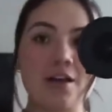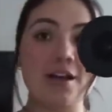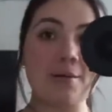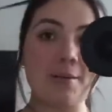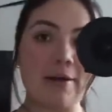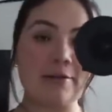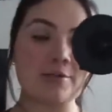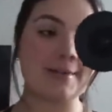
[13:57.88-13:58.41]

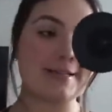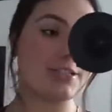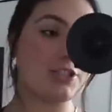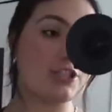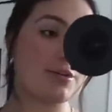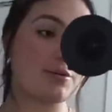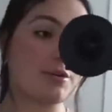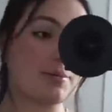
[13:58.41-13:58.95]
I was
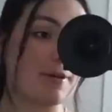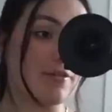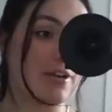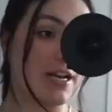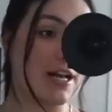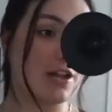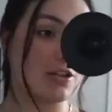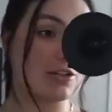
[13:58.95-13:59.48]
messaging with my
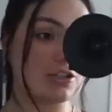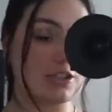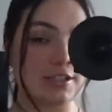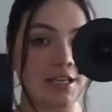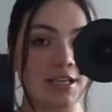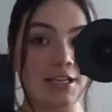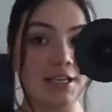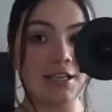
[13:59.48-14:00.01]
friend Elle. She
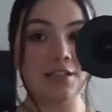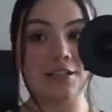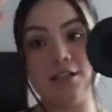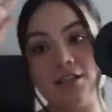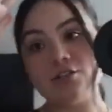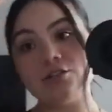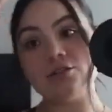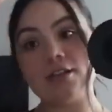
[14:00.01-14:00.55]
said,
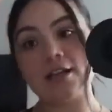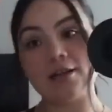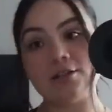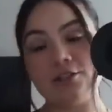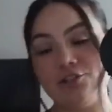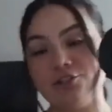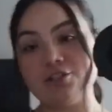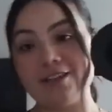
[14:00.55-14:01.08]
like,
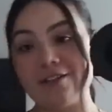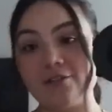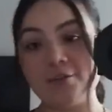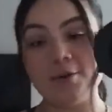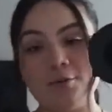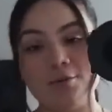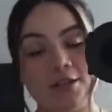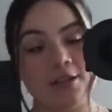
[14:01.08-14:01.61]
you just have to
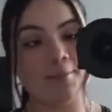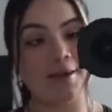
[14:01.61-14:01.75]
be really